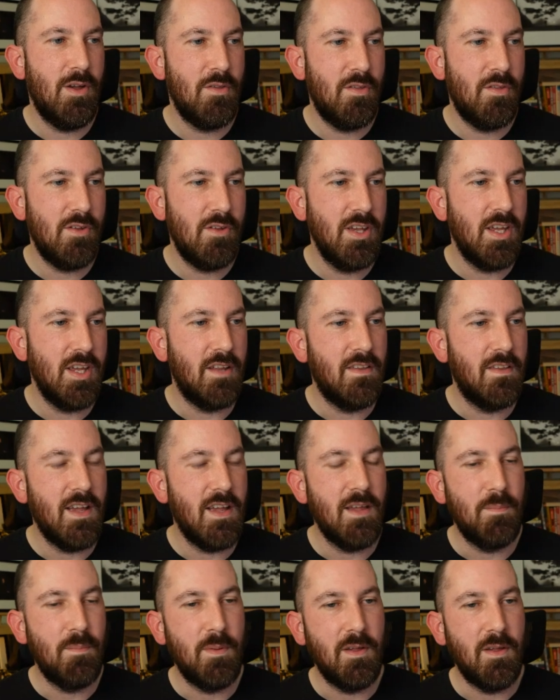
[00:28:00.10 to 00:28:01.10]
looking at that,
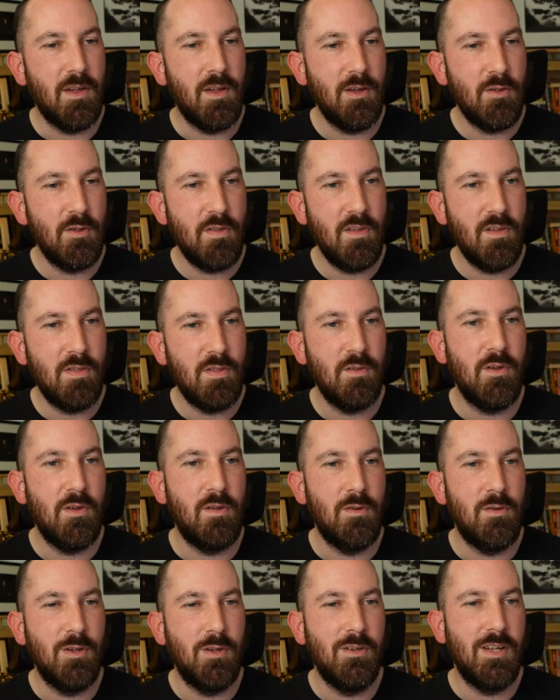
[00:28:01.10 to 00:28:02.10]
but I also thought
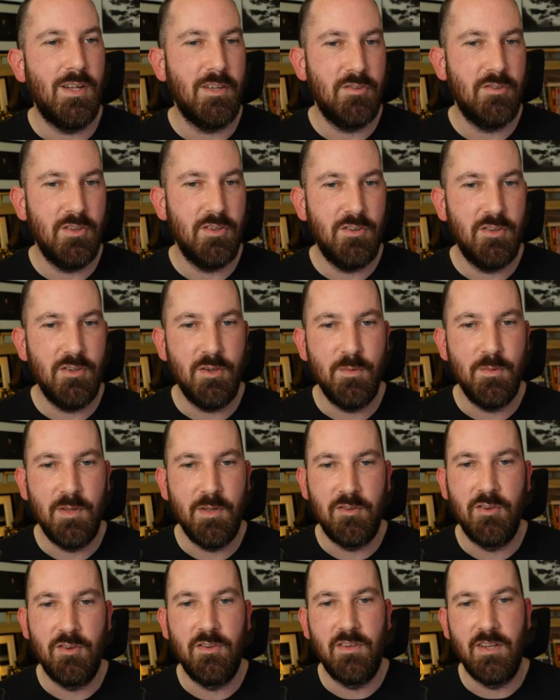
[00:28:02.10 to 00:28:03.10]
I should do my due
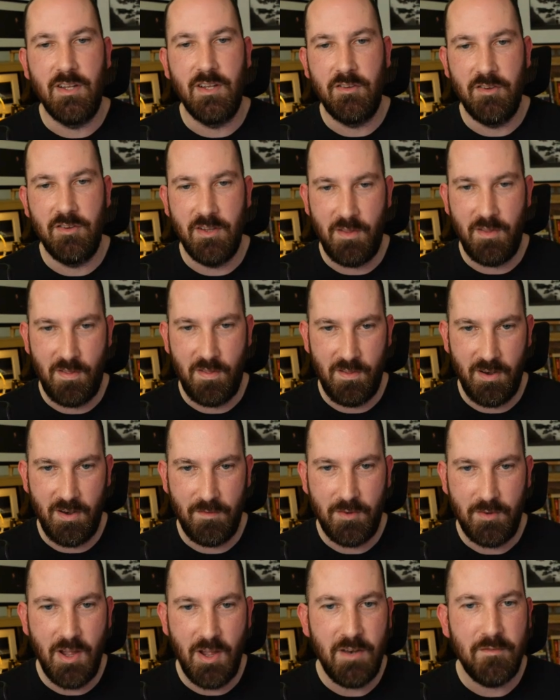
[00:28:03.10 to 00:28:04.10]
diligence, and I've
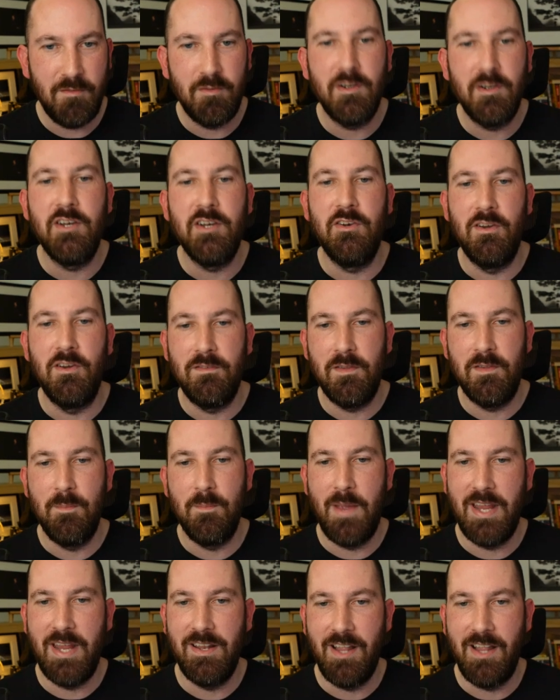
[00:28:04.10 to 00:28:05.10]
written off the
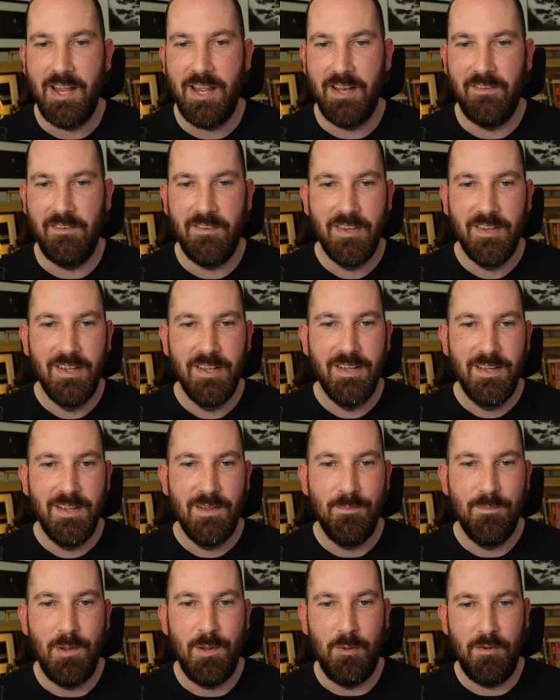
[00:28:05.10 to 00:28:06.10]
mainland,
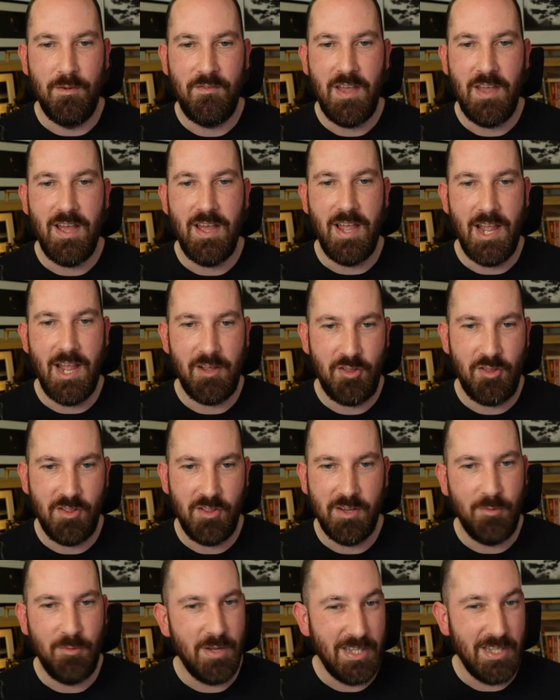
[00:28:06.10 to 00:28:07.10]
but without actually
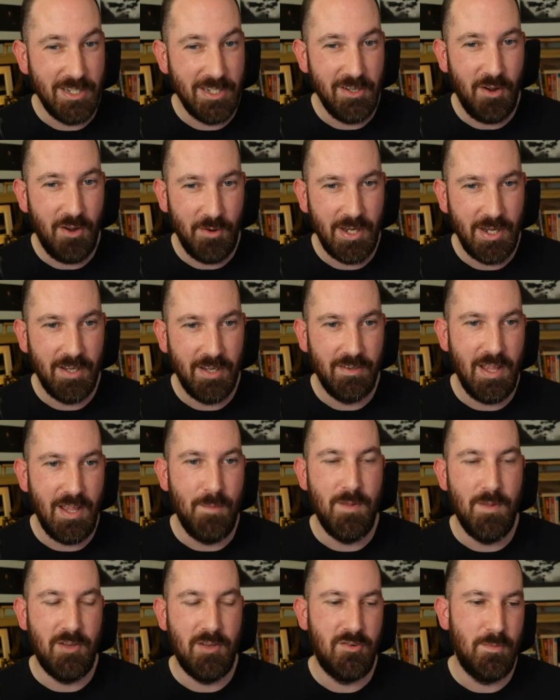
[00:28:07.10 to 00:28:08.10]
really knowing that
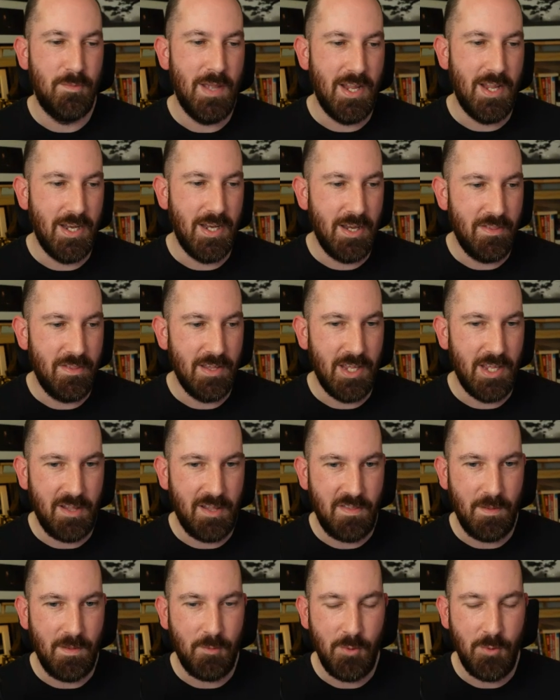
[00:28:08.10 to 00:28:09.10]
much about anything except
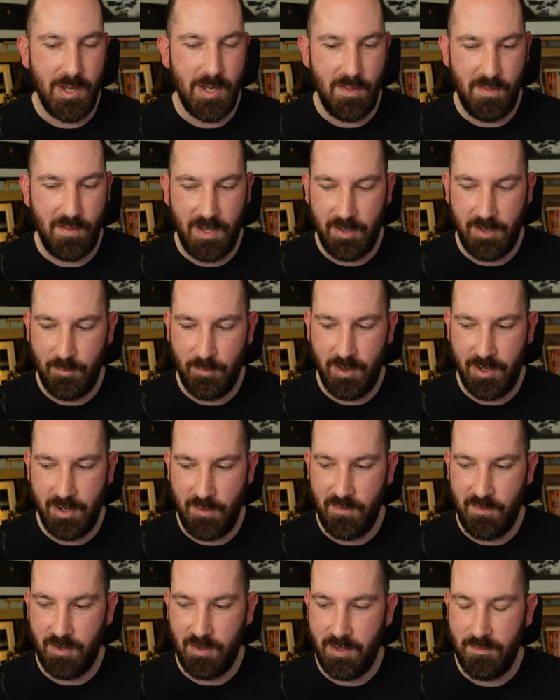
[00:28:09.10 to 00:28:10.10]
Queensland, where I used to
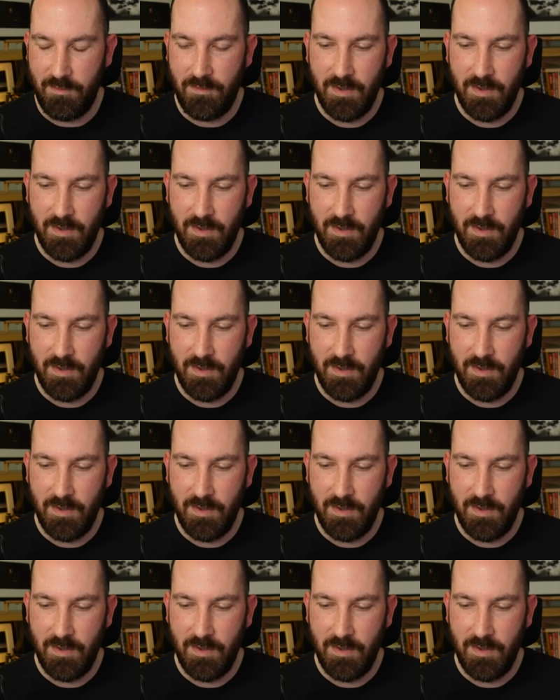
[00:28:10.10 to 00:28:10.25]
live.